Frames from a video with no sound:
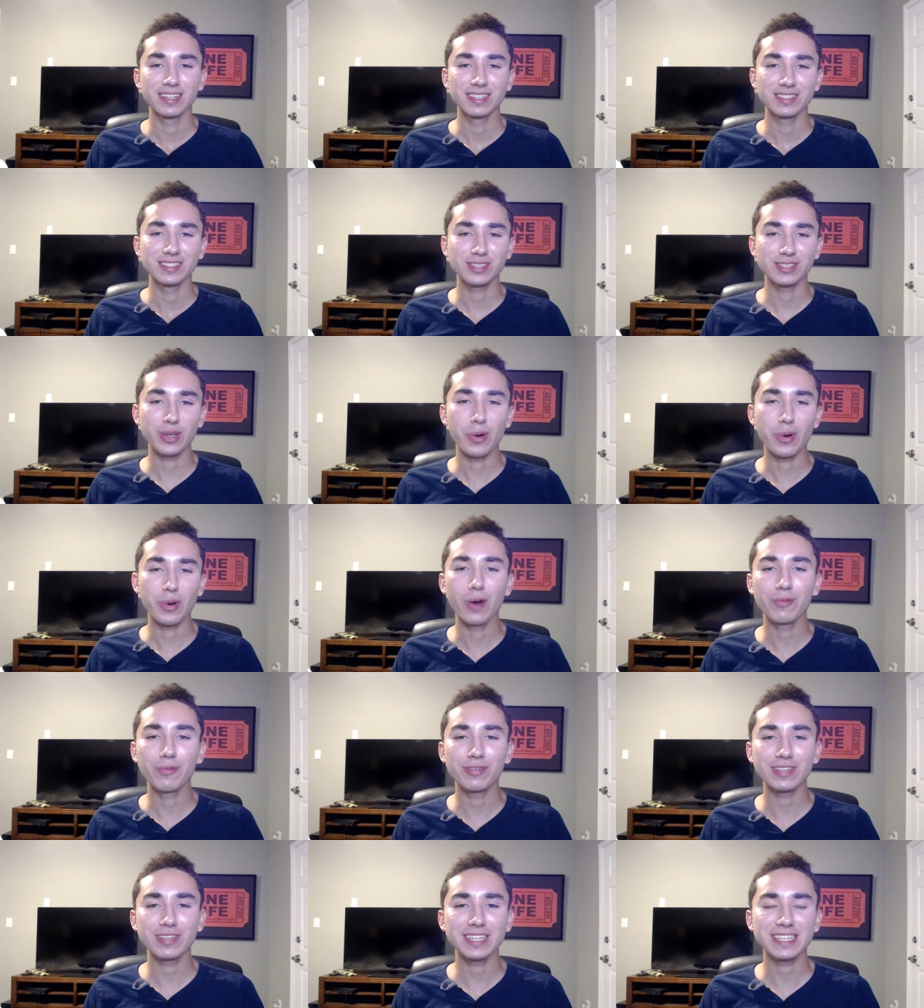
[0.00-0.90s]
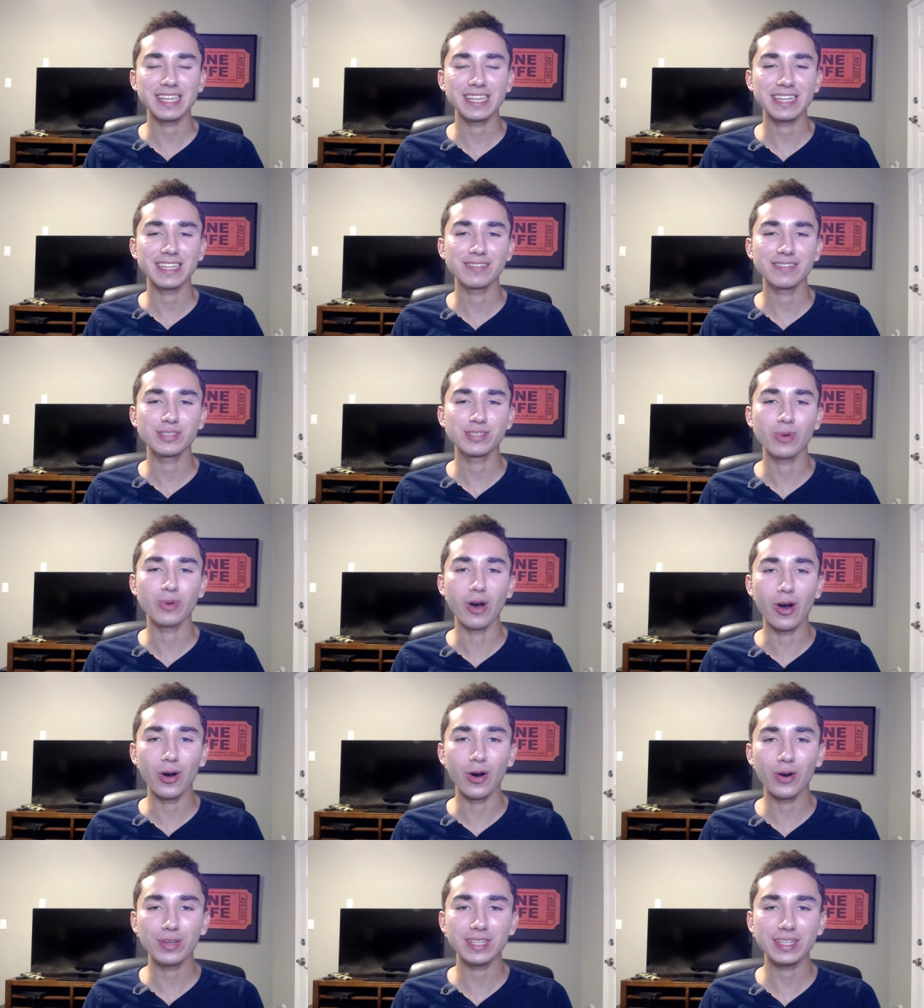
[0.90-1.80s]
So hopefully that gives you
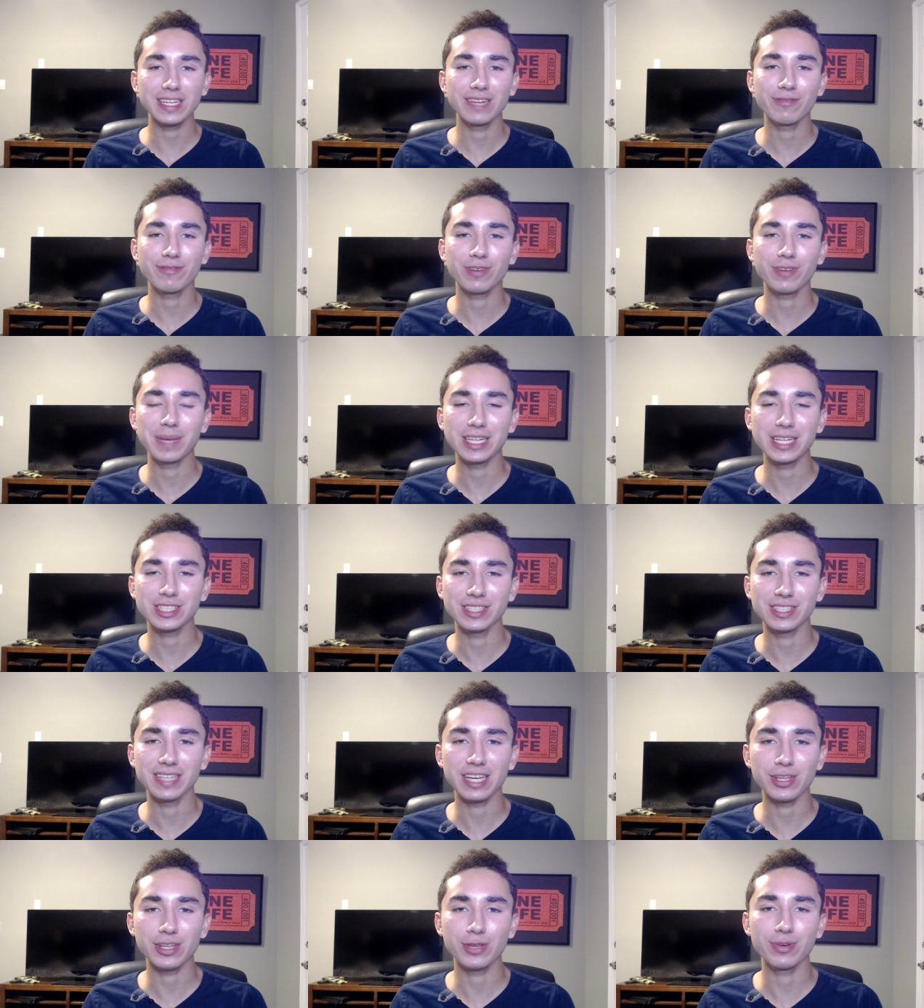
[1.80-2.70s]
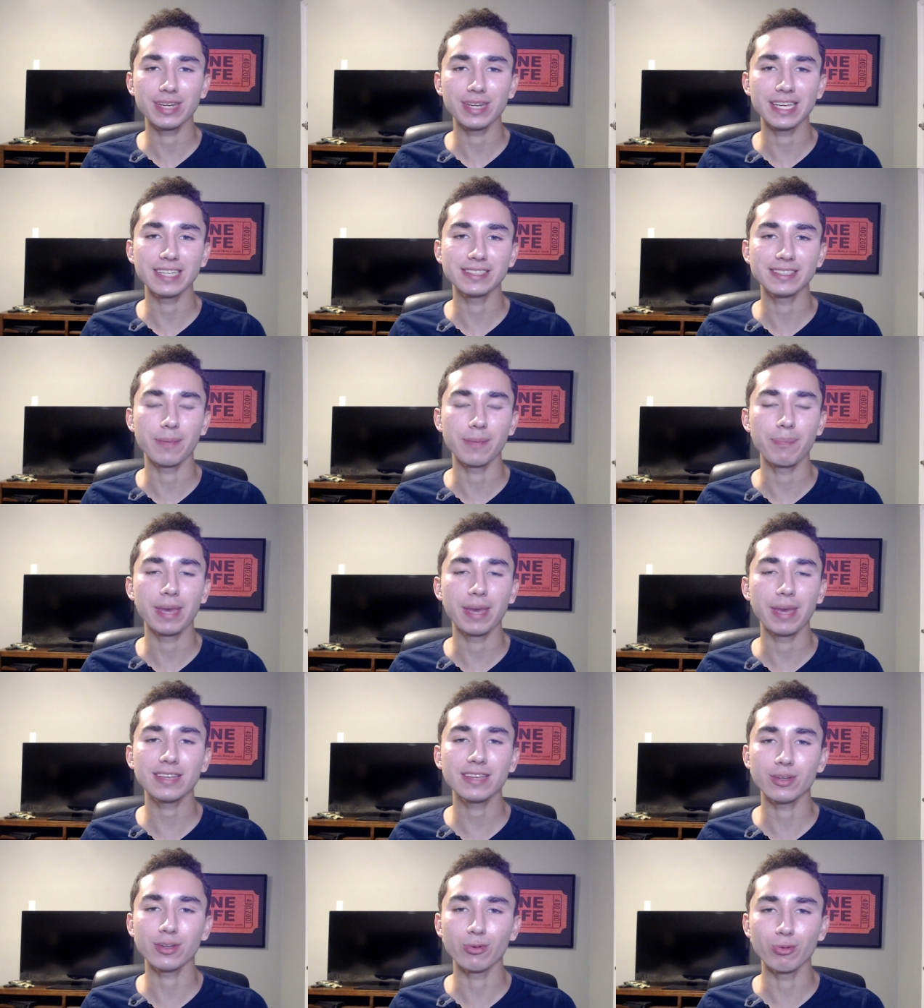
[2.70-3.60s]
all the information that you need to
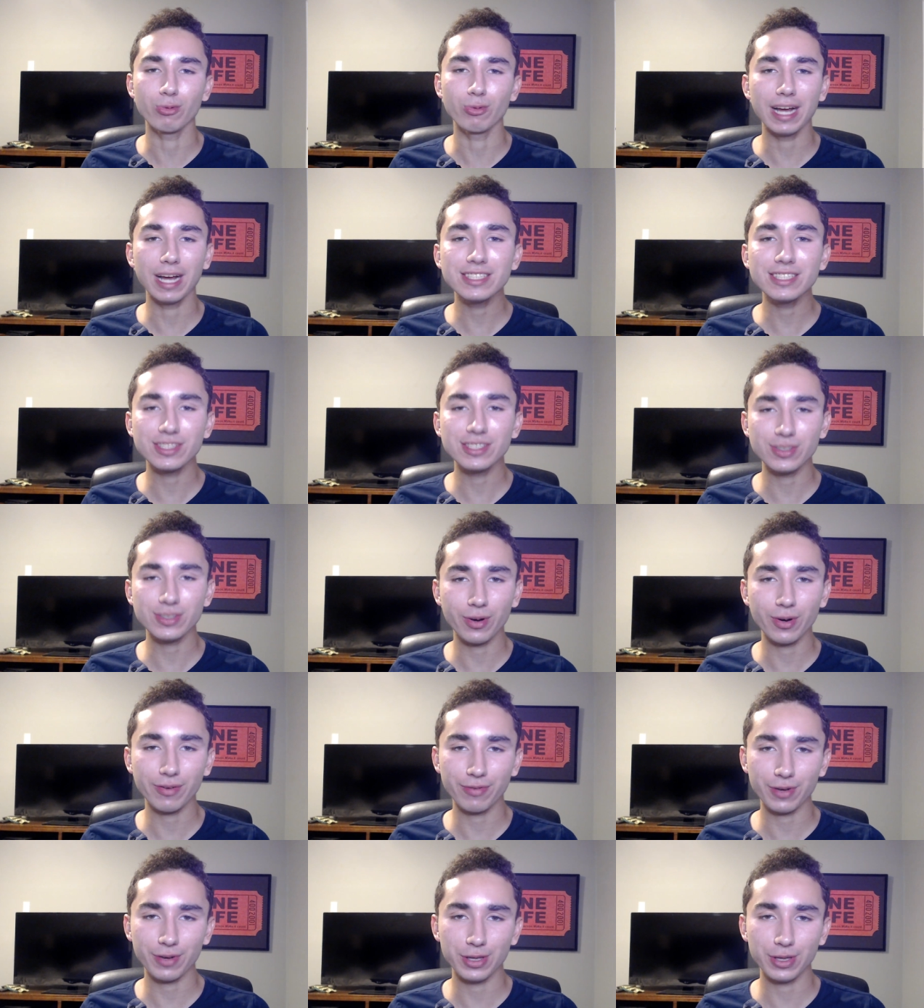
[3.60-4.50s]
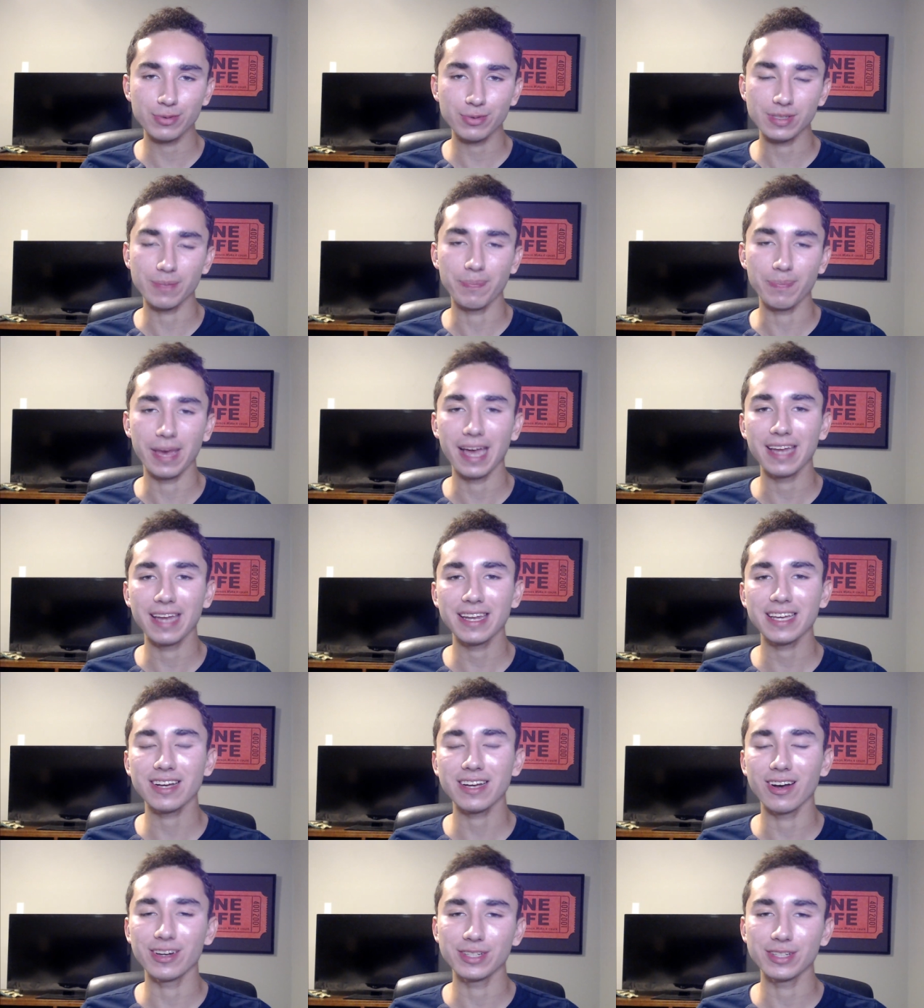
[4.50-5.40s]
pick the right store for you
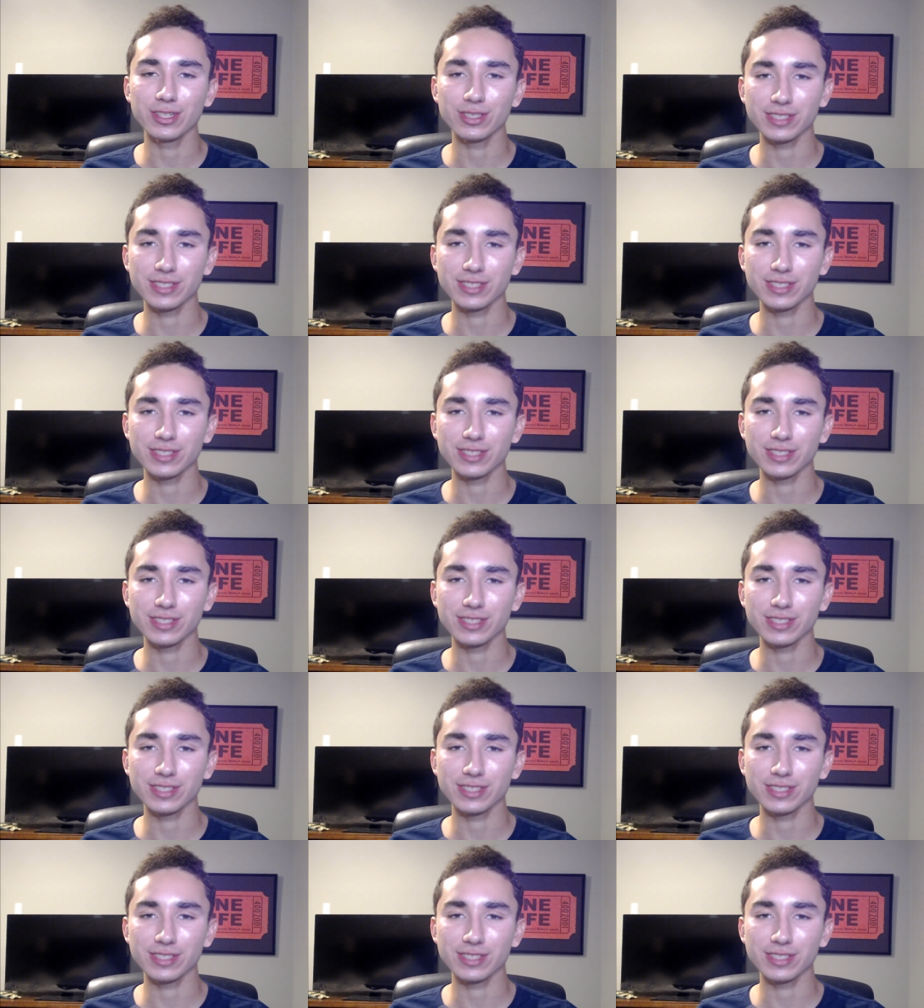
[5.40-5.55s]
depending on your